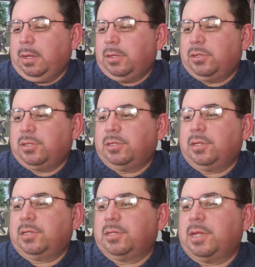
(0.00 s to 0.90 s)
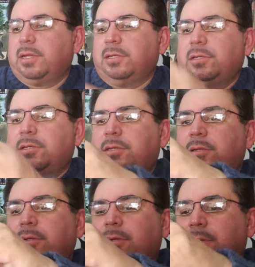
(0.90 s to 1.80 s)
And just as it says
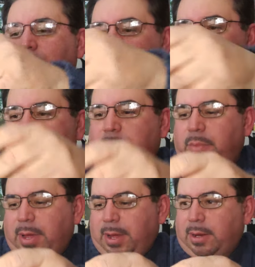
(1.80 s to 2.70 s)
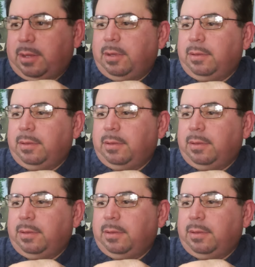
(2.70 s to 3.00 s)
in the back.